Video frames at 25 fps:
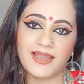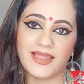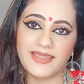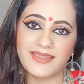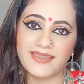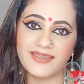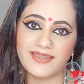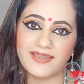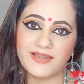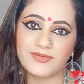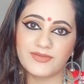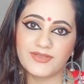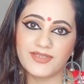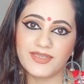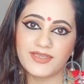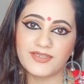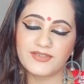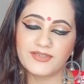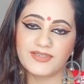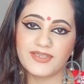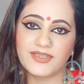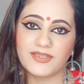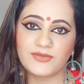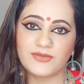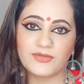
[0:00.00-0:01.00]
icon out there
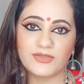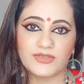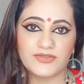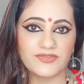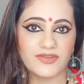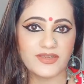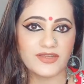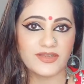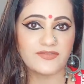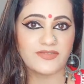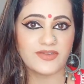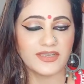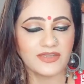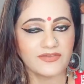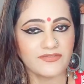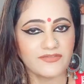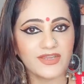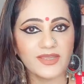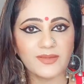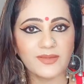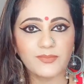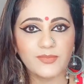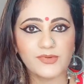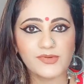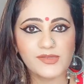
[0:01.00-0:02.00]
to get notified whenever
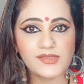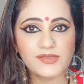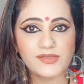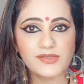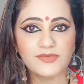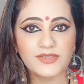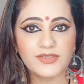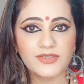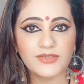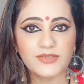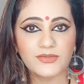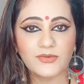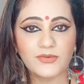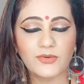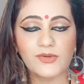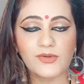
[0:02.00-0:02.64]
I post a video.